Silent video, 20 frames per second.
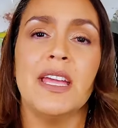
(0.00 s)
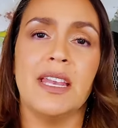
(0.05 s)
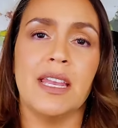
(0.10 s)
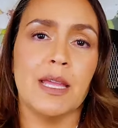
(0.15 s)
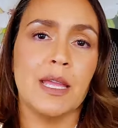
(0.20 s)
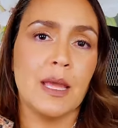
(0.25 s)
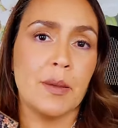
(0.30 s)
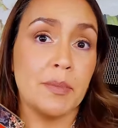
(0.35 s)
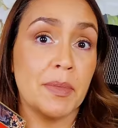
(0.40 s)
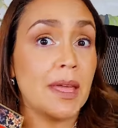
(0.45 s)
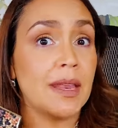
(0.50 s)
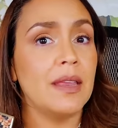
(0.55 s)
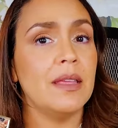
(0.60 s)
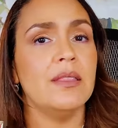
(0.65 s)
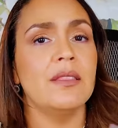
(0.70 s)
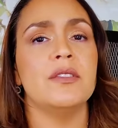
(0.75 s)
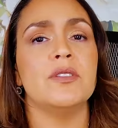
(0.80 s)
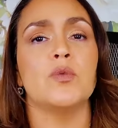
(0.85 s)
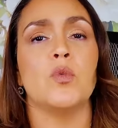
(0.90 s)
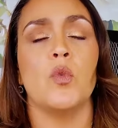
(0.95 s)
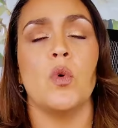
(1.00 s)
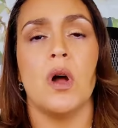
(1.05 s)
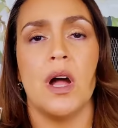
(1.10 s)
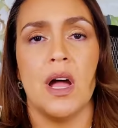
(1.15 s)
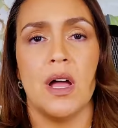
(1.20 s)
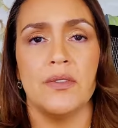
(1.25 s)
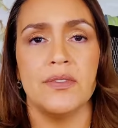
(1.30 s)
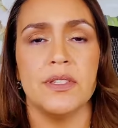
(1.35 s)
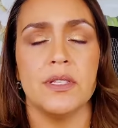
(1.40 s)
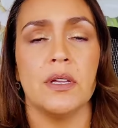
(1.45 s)
and I kept getting these
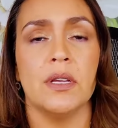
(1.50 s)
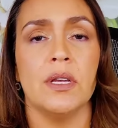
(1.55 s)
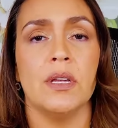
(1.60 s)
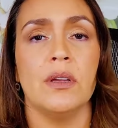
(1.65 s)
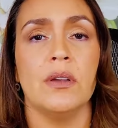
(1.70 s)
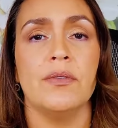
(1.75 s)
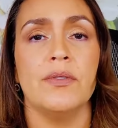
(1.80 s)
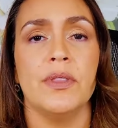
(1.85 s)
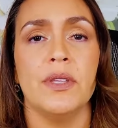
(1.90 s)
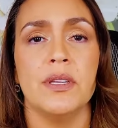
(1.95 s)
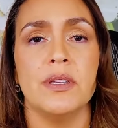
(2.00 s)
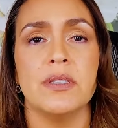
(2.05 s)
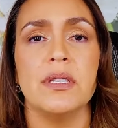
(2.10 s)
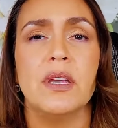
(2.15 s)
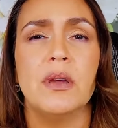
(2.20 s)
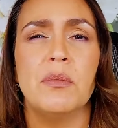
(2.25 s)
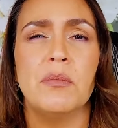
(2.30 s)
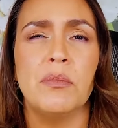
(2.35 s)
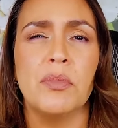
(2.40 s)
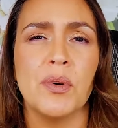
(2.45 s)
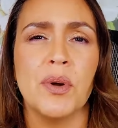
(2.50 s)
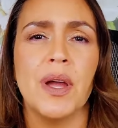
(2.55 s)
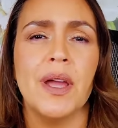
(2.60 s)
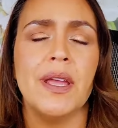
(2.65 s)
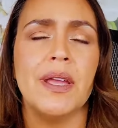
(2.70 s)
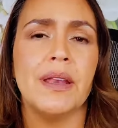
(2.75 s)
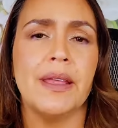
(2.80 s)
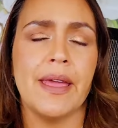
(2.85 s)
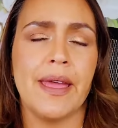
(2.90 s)
wafts of this bright,